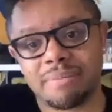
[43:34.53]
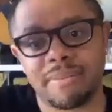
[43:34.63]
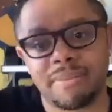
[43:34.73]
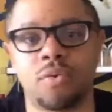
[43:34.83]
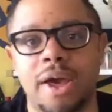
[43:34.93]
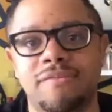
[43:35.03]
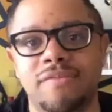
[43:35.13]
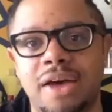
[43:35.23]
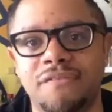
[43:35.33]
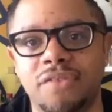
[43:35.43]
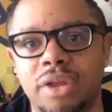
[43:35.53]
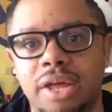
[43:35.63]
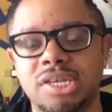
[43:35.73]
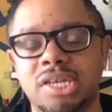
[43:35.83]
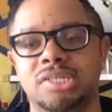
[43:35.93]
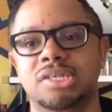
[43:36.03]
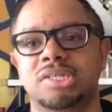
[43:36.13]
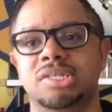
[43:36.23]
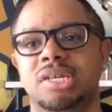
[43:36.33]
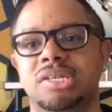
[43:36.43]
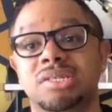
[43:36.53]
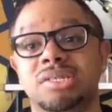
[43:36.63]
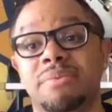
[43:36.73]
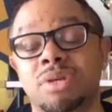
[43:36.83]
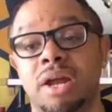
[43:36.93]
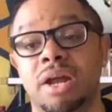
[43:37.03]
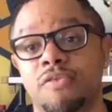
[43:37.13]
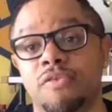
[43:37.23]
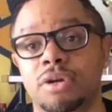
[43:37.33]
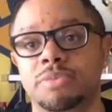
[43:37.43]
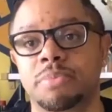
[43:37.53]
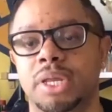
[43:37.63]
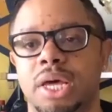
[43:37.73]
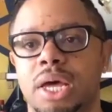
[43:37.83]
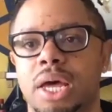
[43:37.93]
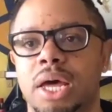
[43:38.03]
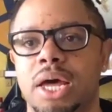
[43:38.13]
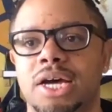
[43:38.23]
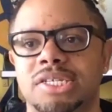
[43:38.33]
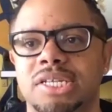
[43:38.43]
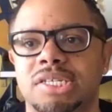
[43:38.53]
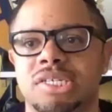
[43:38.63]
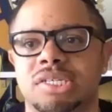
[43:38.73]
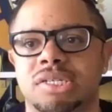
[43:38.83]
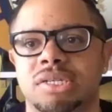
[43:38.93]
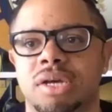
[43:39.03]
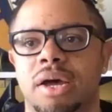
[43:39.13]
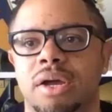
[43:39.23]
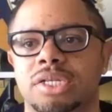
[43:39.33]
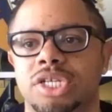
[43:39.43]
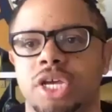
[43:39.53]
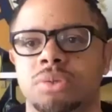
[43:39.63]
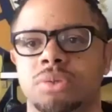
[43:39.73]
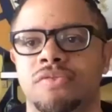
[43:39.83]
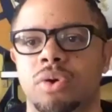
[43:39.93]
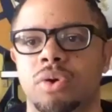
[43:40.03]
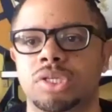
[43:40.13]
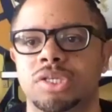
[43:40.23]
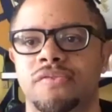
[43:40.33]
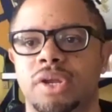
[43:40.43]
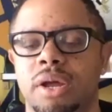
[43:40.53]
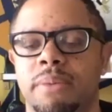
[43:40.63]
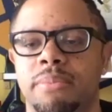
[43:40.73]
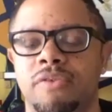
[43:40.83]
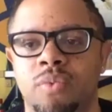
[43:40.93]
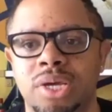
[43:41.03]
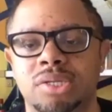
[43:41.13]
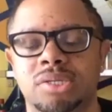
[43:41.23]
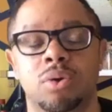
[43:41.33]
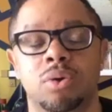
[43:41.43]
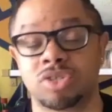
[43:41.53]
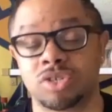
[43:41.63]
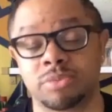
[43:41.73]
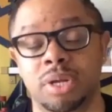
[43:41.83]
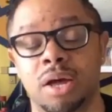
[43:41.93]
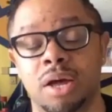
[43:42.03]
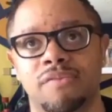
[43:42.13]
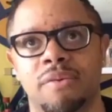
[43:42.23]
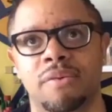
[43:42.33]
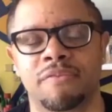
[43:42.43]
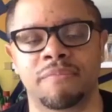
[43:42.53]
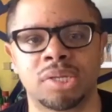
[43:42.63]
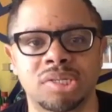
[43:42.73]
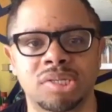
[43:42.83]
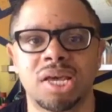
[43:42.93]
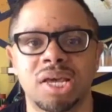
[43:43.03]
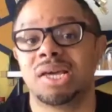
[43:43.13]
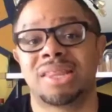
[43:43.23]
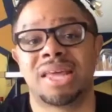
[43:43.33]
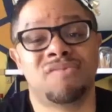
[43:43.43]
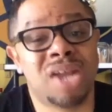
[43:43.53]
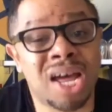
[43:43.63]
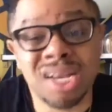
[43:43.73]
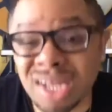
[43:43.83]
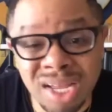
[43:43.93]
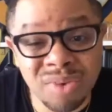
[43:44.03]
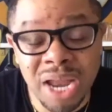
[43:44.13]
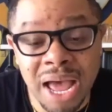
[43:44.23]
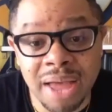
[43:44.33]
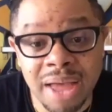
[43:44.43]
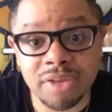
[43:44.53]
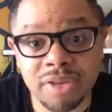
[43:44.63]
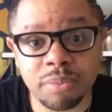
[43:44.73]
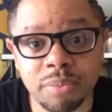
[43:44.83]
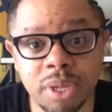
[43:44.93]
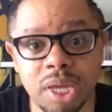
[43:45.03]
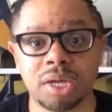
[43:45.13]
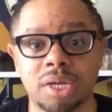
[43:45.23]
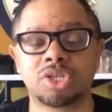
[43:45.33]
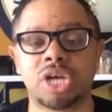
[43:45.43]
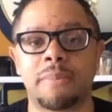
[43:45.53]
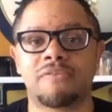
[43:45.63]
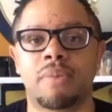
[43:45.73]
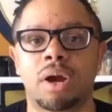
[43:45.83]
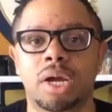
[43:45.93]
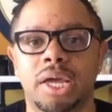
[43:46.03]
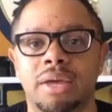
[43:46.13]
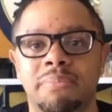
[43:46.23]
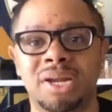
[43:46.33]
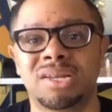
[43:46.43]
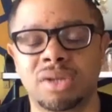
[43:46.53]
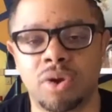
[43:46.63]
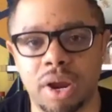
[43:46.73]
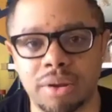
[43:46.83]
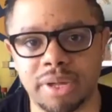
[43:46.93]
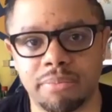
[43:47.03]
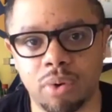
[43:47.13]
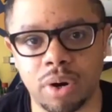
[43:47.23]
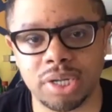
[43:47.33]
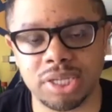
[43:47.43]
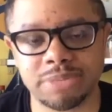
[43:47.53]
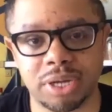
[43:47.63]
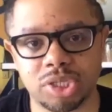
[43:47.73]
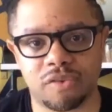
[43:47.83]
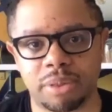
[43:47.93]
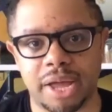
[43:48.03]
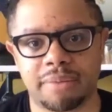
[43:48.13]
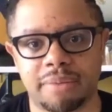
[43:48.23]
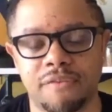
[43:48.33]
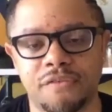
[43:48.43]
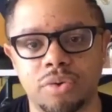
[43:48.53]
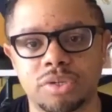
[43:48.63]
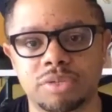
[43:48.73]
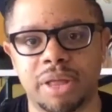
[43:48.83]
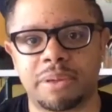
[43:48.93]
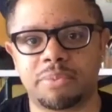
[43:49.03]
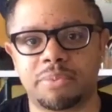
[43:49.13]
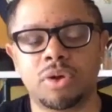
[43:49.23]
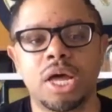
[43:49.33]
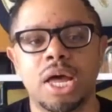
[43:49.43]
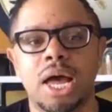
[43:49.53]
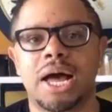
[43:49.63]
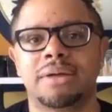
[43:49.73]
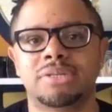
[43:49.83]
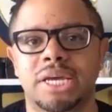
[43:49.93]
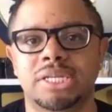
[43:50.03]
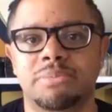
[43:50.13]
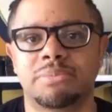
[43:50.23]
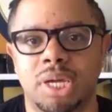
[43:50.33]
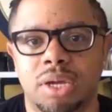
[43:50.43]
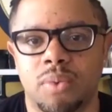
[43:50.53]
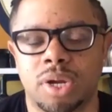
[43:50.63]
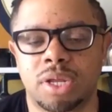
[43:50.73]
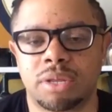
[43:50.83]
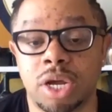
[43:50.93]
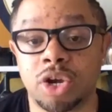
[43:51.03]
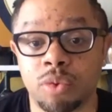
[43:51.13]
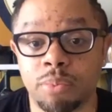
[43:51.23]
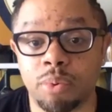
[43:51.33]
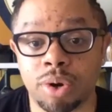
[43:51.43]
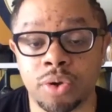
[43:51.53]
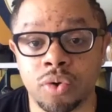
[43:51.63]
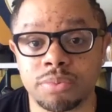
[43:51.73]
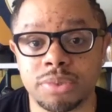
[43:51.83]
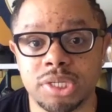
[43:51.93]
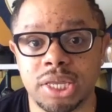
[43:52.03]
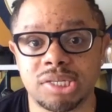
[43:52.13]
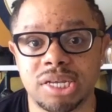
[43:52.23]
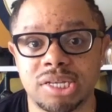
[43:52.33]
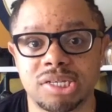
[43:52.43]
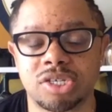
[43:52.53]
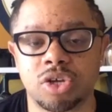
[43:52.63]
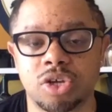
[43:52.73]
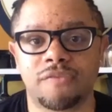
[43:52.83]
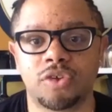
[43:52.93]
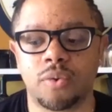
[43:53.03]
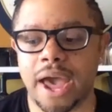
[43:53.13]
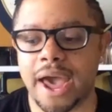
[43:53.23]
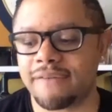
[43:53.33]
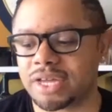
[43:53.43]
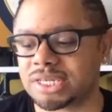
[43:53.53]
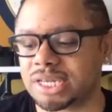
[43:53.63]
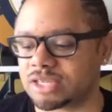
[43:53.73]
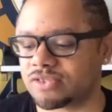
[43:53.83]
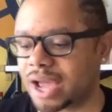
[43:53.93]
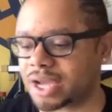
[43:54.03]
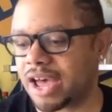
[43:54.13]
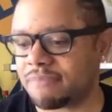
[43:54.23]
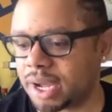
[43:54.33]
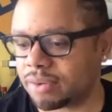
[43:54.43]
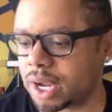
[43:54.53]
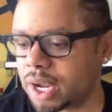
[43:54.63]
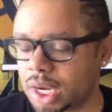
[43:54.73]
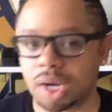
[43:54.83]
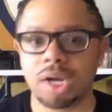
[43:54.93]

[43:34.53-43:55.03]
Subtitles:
If you have not filled out the census day was on April 1st, but the census continues over the course of a number of weeks, or excuse me, a number of months. They've not done what I believe would be a good job of marketing it, but it is incredibly important, especially for Black and brown folks. Black people tend to be one of the most underreported groups in the census. So if you have a census, I actually have mine right here.